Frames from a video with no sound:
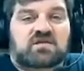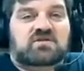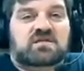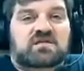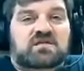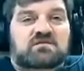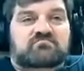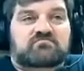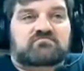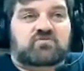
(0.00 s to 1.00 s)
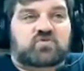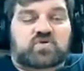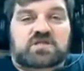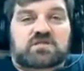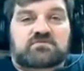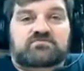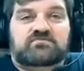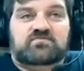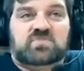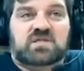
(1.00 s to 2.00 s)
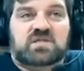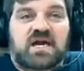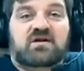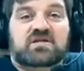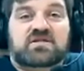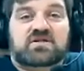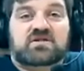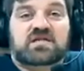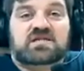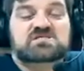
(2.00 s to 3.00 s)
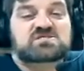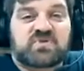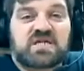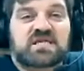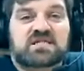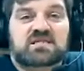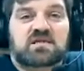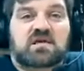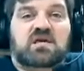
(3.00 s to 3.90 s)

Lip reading: the real down and dirty expedient